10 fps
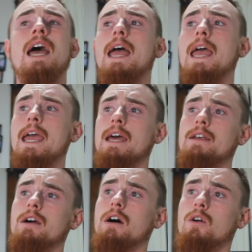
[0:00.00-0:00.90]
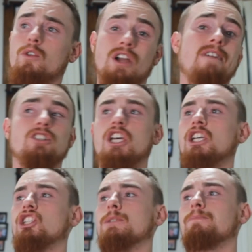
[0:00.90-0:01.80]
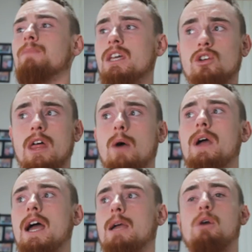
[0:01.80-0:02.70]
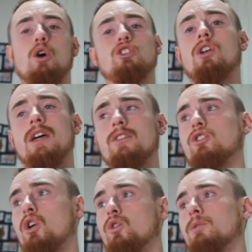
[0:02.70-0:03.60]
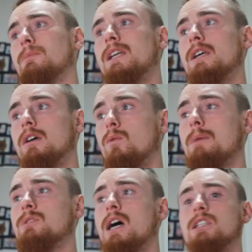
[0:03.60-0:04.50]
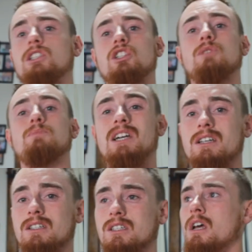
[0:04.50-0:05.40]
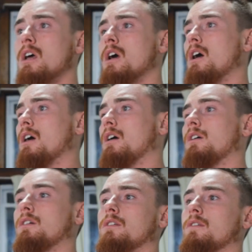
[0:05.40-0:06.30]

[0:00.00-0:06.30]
and uh, or the conversation, and so that way I can post it on other social media websites, just because uh,